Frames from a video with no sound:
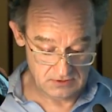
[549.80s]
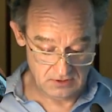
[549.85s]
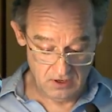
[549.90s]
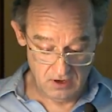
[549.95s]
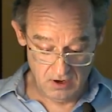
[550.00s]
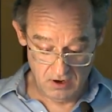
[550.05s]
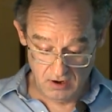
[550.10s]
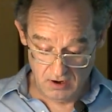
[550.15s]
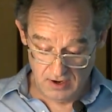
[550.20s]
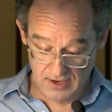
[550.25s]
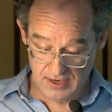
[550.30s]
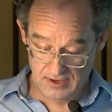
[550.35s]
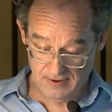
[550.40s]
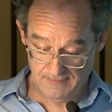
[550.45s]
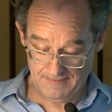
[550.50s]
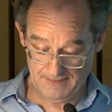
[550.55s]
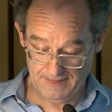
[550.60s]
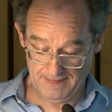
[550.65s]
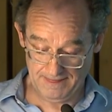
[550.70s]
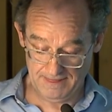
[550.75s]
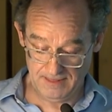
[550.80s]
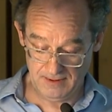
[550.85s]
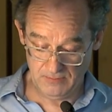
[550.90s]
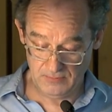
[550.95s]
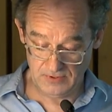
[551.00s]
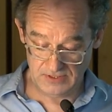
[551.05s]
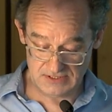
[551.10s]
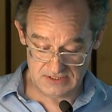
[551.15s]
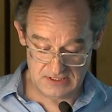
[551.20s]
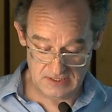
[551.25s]
high, and
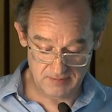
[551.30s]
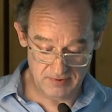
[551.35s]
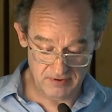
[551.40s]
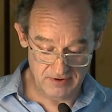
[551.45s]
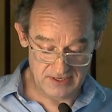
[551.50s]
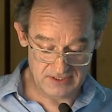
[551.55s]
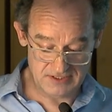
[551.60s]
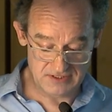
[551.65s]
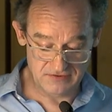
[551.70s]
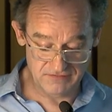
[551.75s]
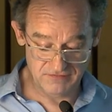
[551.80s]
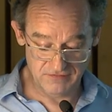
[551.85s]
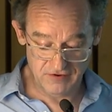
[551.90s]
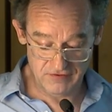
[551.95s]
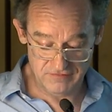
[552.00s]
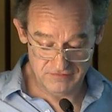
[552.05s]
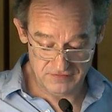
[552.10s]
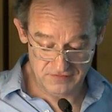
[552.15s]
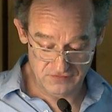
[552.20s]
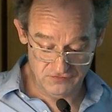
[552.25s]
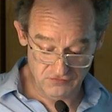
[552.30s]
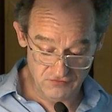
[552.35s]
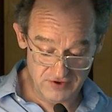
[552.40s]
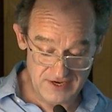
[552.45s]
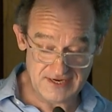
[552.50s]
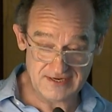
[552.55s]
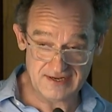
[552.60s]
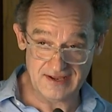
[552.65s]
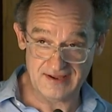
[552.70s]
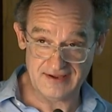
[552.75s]
we deliberated for over
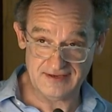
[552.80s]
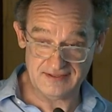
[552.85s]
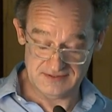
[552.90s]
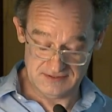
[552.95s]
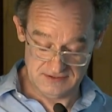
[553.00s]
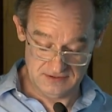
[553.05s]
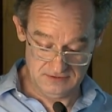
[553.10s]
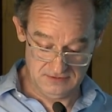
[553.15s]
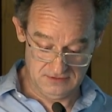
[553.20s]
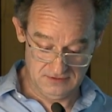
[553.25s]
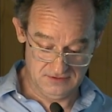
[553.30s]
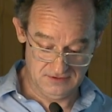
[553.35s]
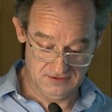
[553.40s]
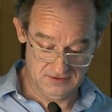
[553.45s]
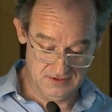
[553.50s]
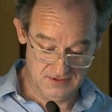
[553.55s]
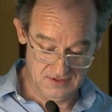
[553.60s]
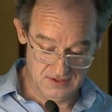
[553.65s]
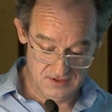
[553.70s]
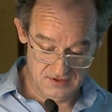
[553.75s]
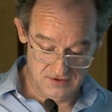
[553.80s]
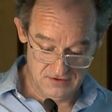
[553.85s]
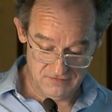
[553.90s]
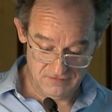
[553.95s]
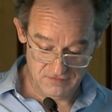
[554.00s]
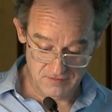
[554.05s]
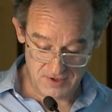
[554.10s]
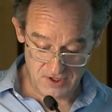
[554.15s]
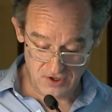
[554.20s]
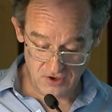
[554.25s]
3 days.
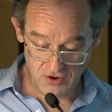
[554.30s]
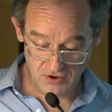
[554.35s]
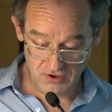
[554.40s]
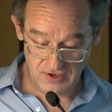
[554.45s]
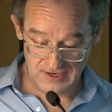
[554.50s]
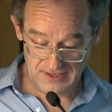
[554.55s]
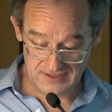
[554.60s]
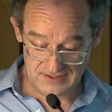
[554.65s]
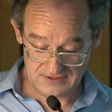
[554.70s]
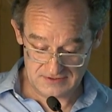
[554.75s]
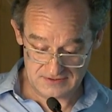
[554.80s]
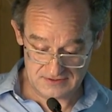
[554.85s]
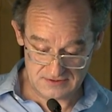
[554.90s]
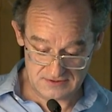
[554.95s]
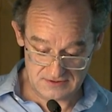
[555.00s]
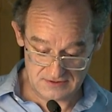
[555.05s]
From a long list,